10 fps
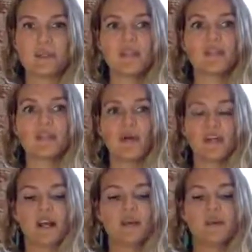And the more
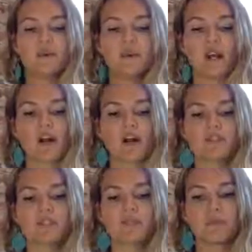that you are
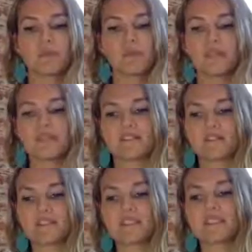comfortable with
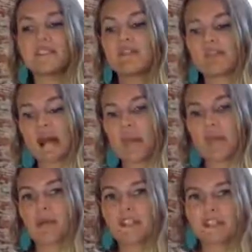receiving that
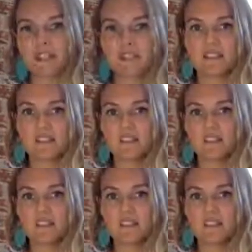presence,